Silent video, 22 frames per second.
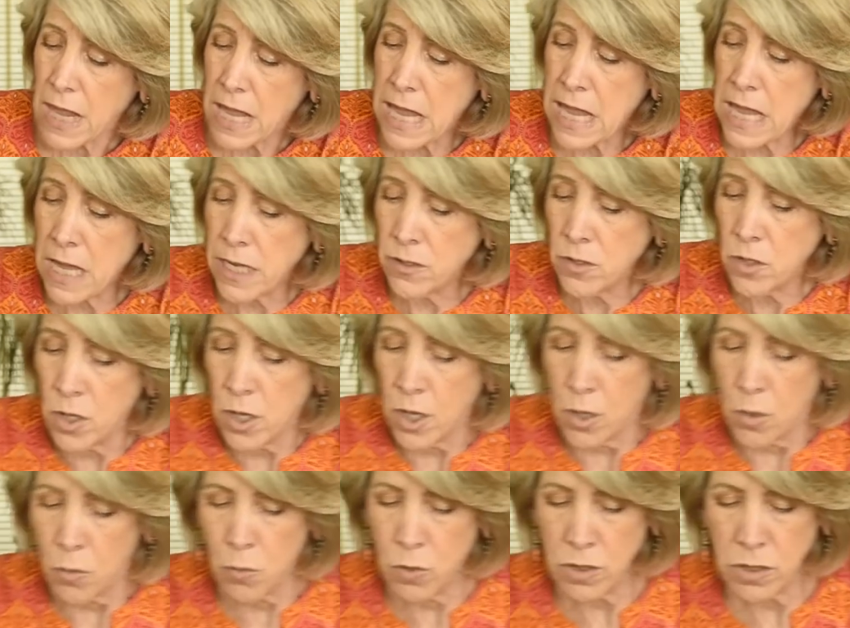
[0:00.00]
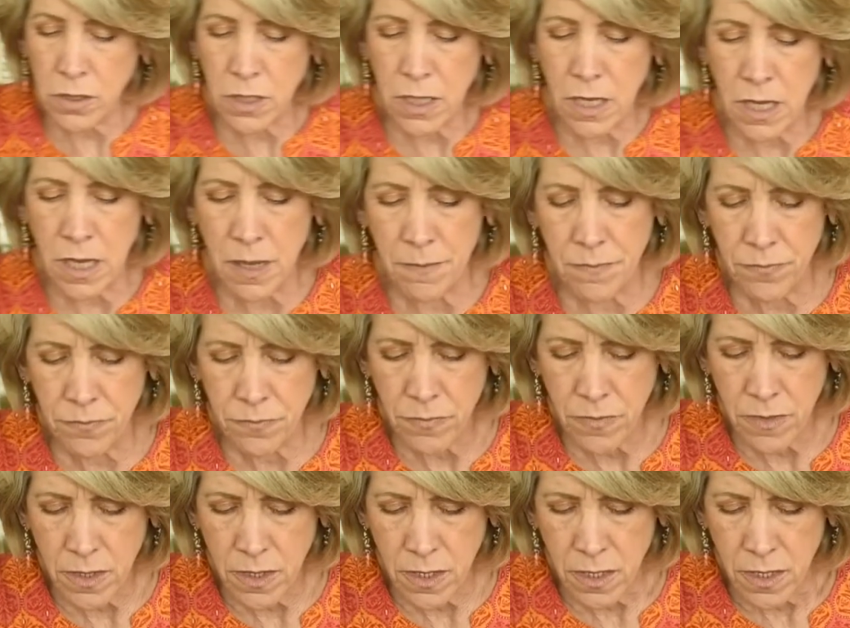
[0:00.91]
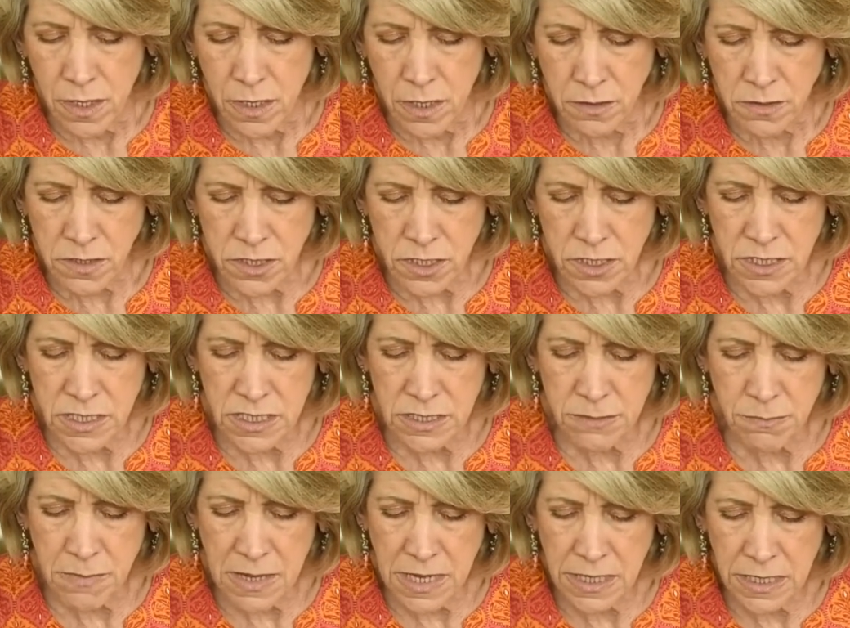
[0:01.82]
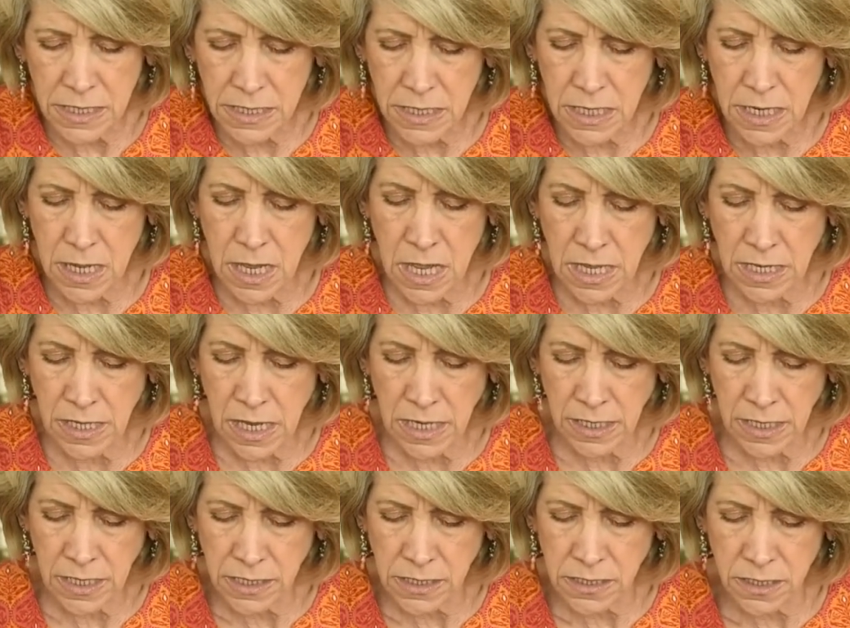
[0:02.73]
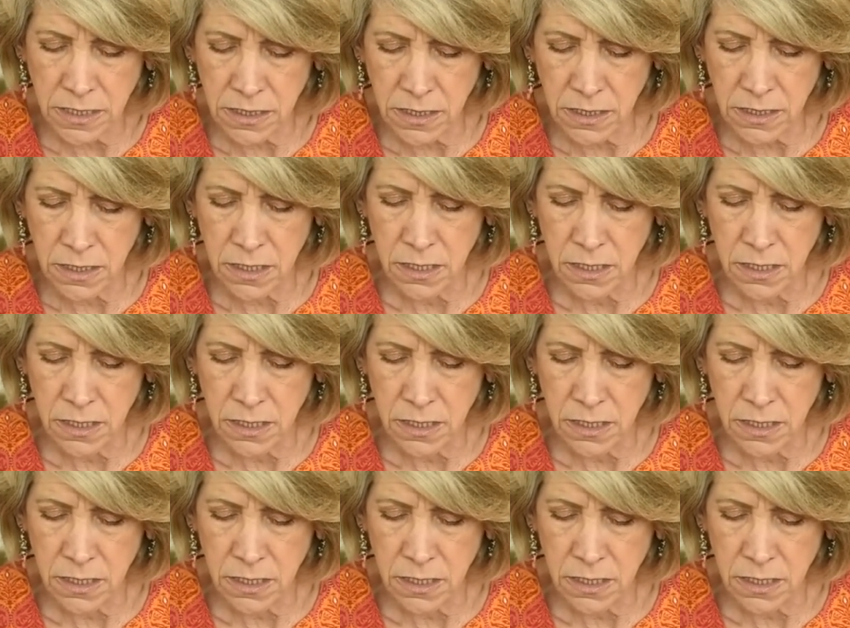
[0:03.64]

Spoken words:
And let's just smell it. I like to